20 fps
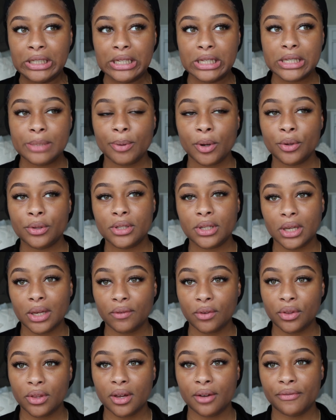supposed to
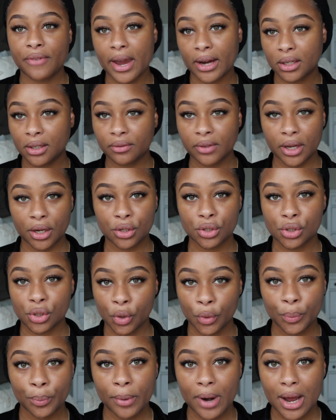give you the effect of like
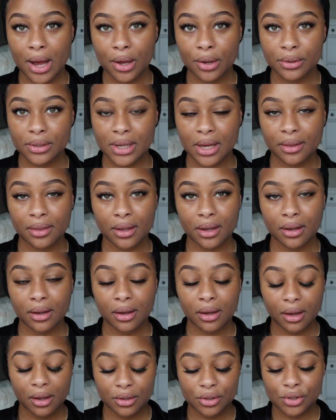soap brows I
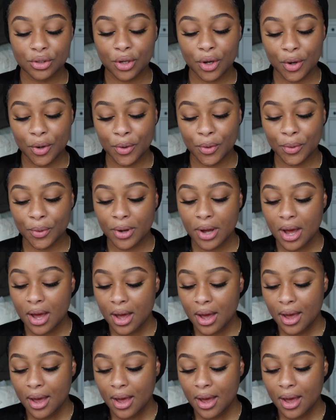think so